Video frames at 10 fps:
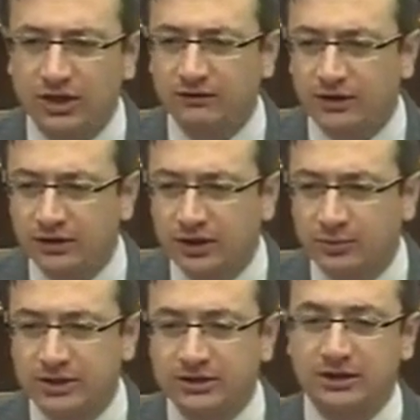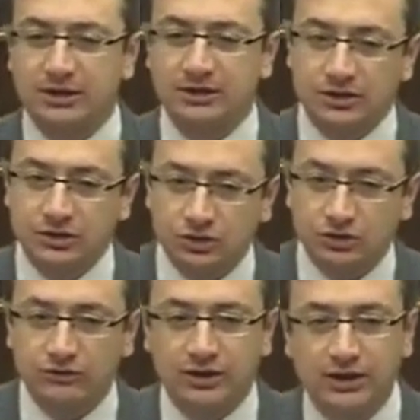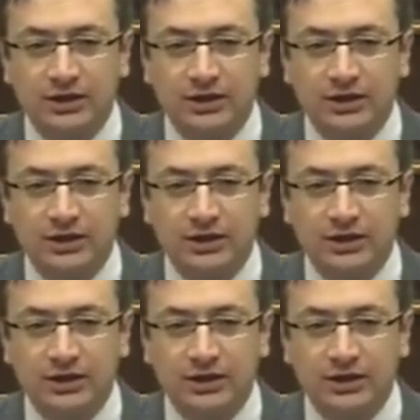especially their oversight